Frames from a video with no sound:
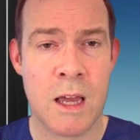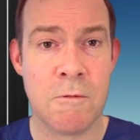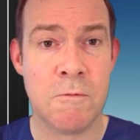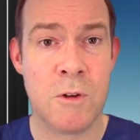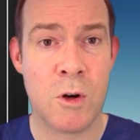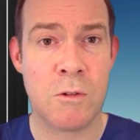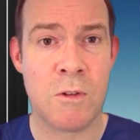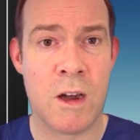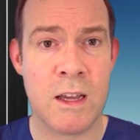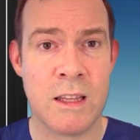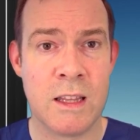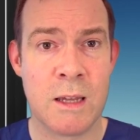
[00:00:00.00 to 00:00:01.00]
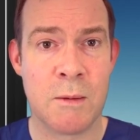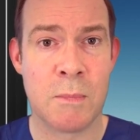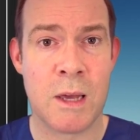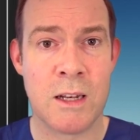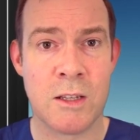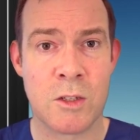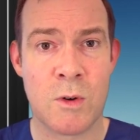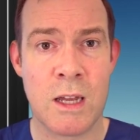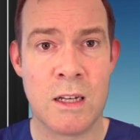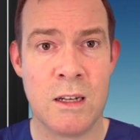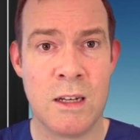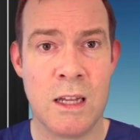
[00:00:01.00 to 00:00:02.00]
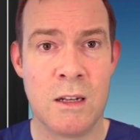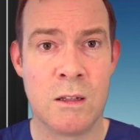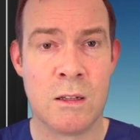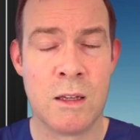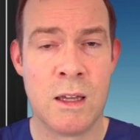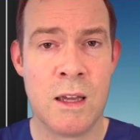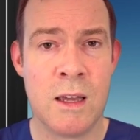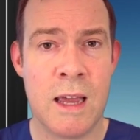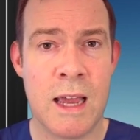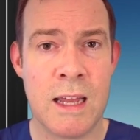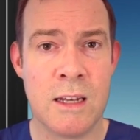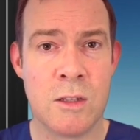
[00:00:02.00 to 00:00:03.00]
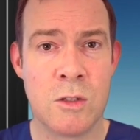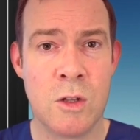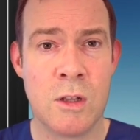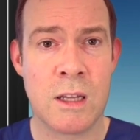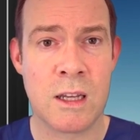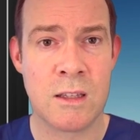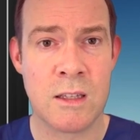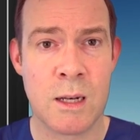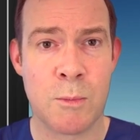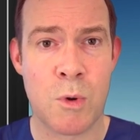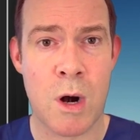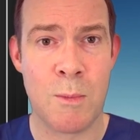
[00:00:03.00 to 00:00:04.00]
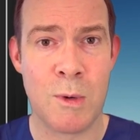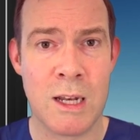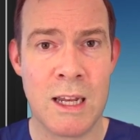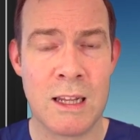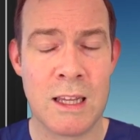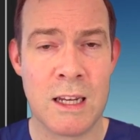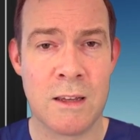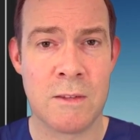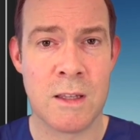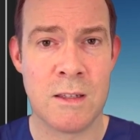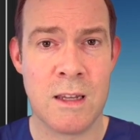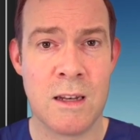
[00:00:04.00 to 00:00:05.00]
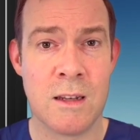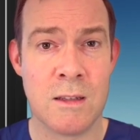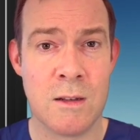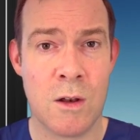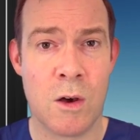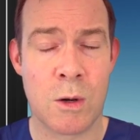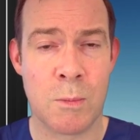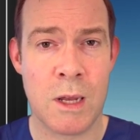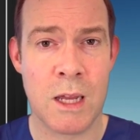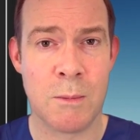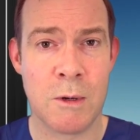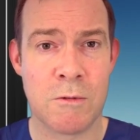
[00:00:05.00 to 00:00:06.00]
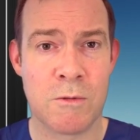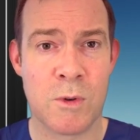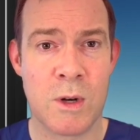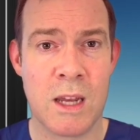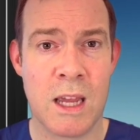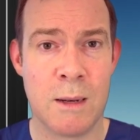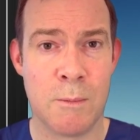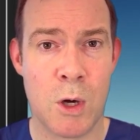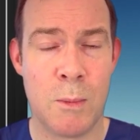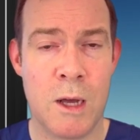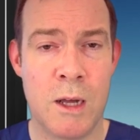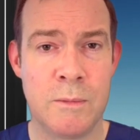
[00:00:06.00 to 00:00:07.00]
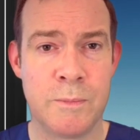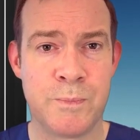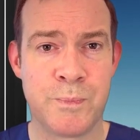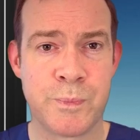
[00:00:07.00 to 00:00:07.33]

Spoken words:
verifying that the implant is straight and needle, and certainly consider primary needling if the XEN does not appear to be free and mobile,